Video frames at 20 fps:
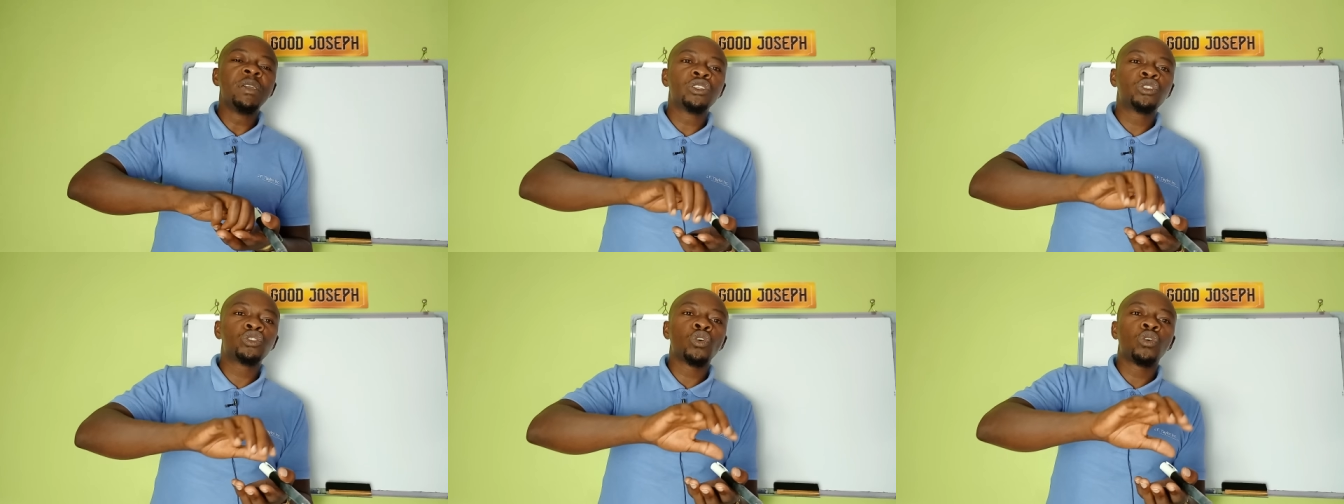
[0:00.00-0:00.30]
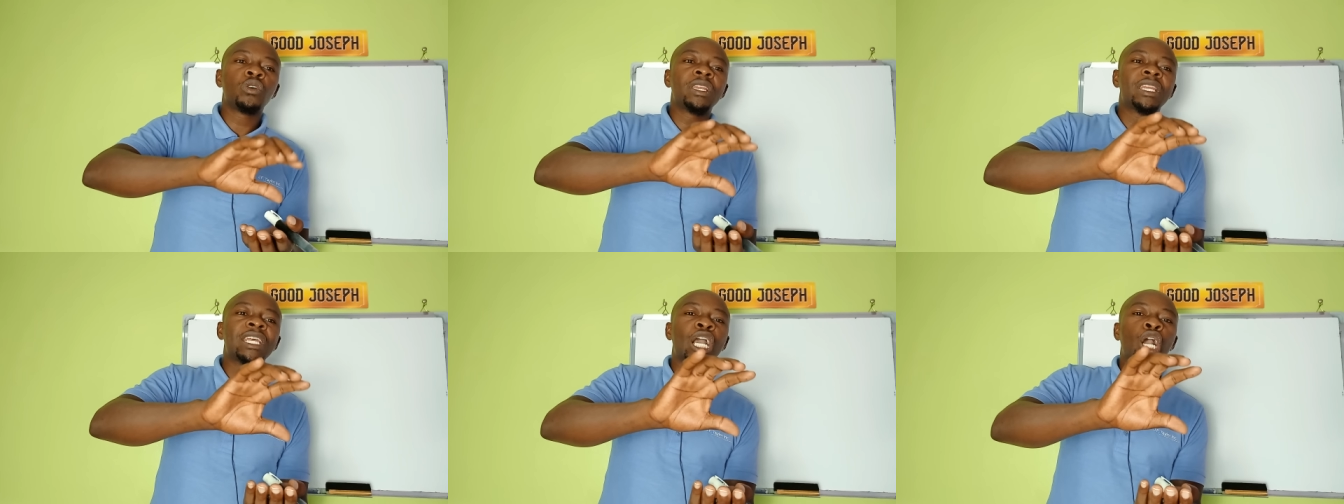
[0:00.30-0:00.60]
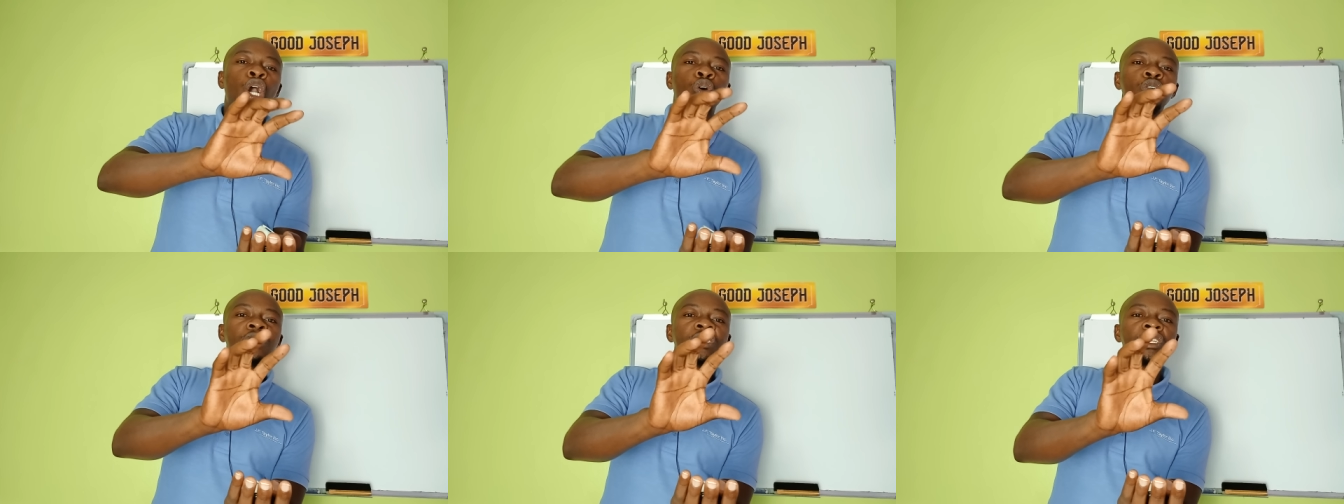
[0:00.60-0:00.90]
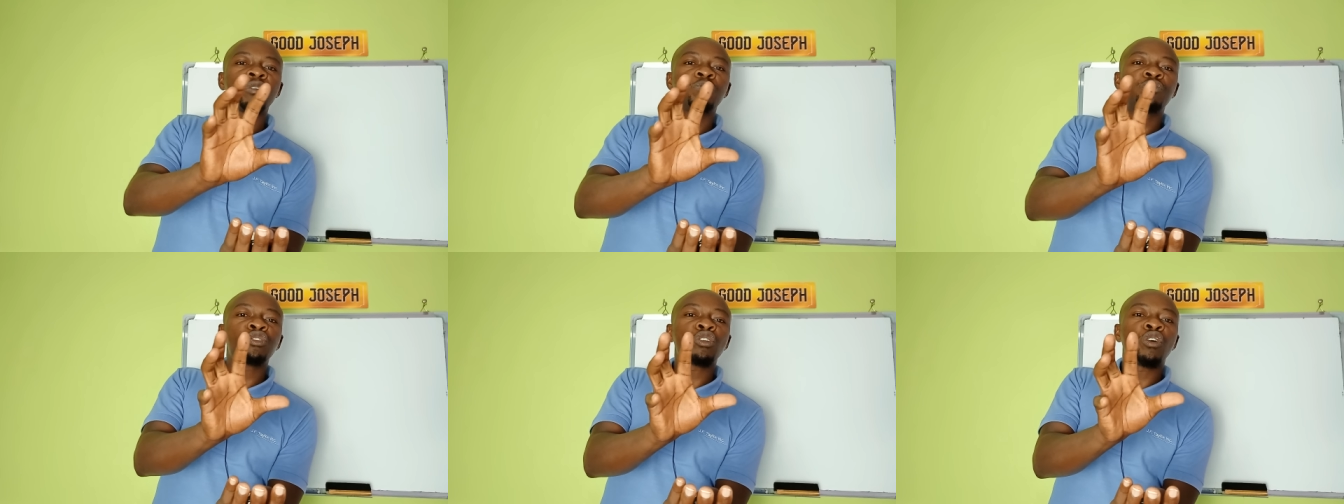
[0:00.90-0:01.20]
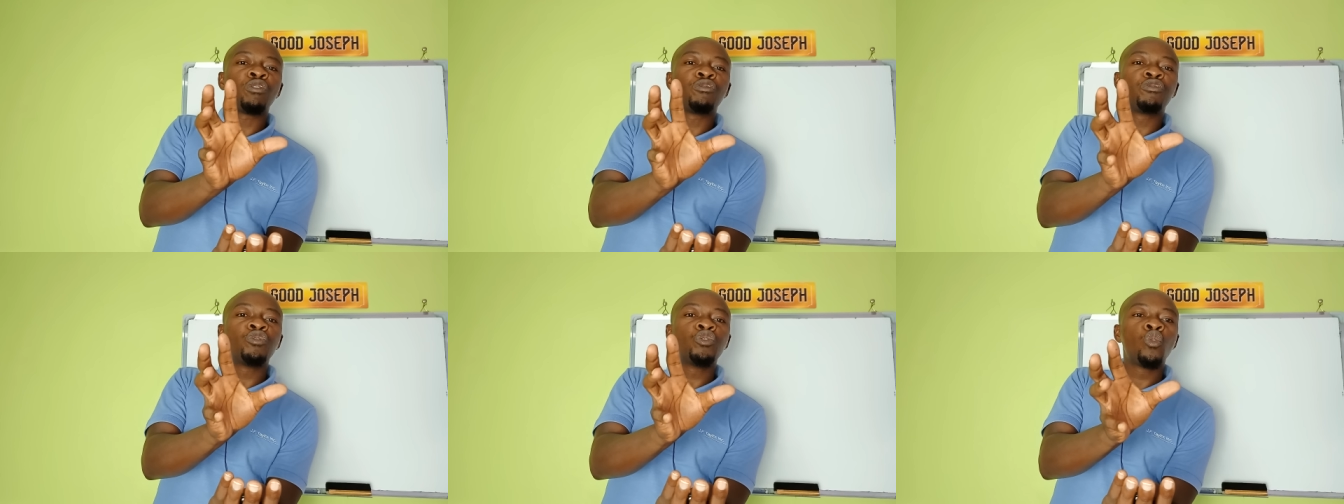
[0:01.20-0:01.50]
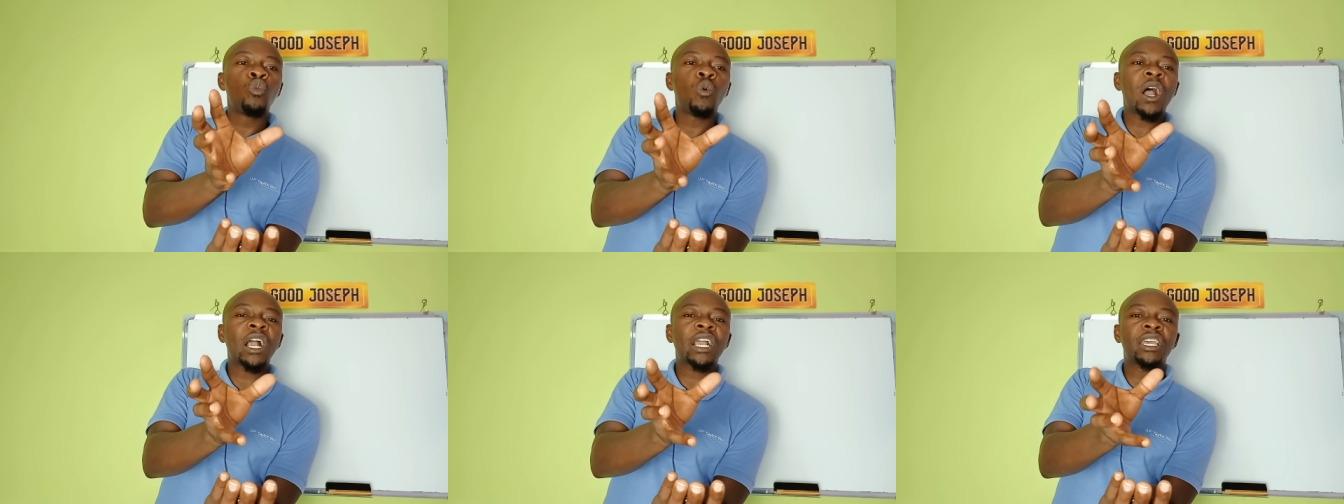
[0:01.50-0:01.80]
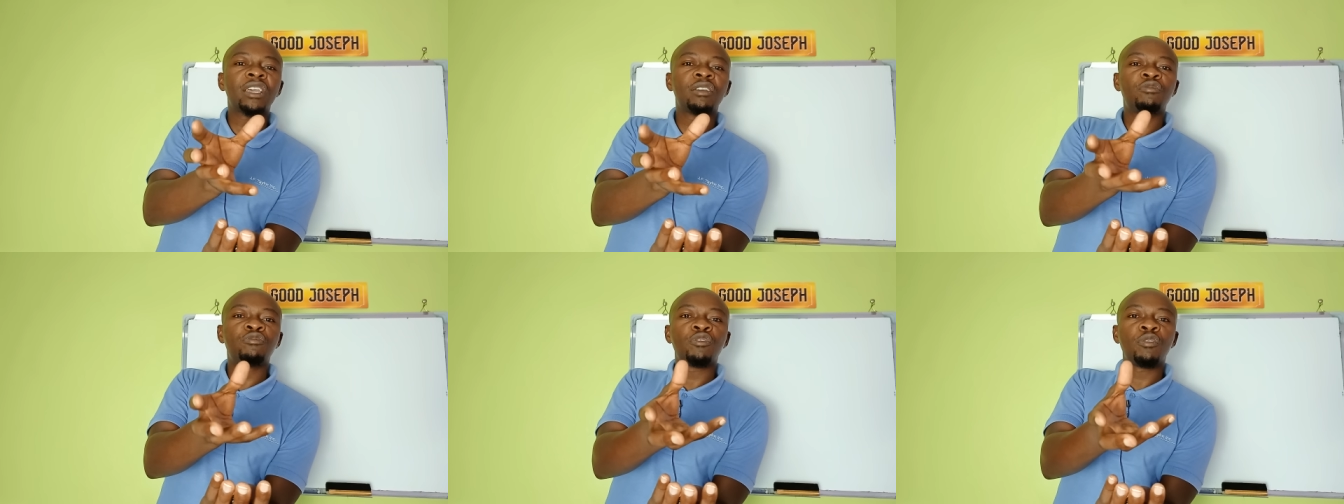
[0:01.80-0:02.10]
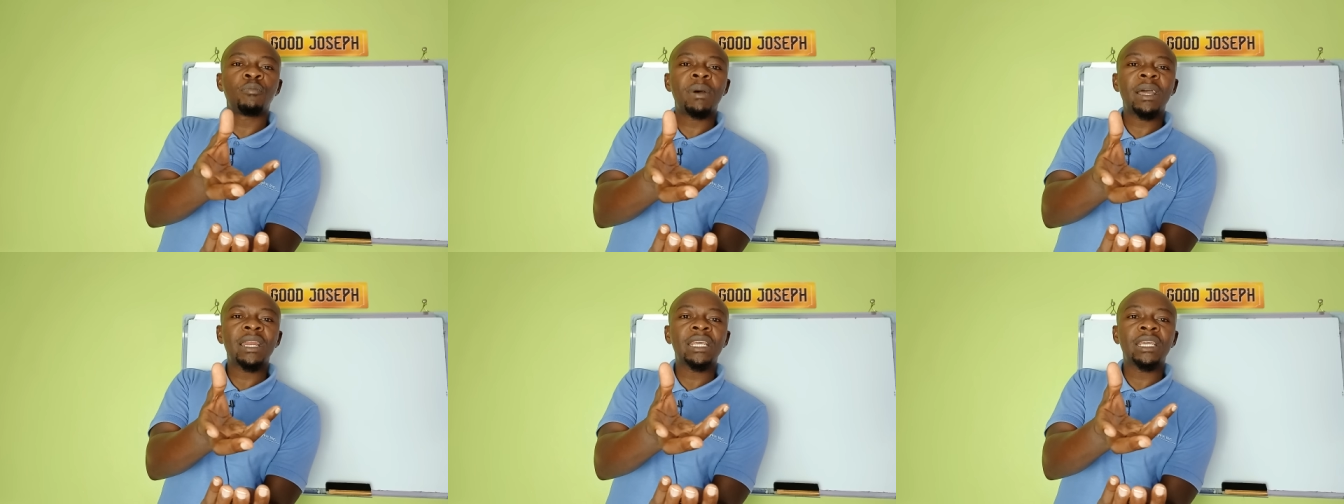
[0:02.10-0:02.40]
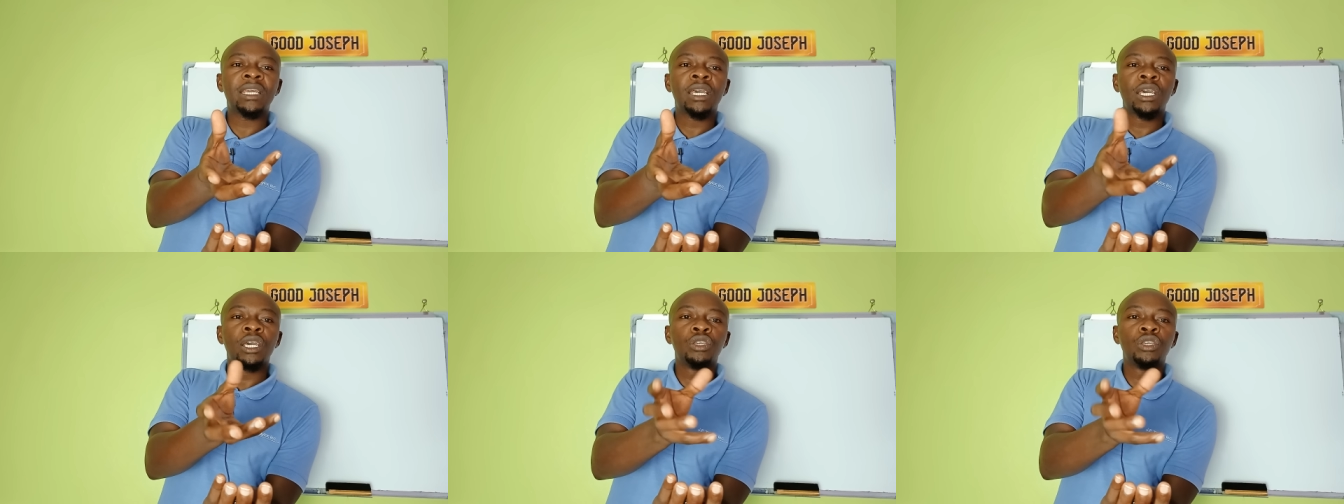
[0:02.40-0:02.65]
been sold the concept of you working for money.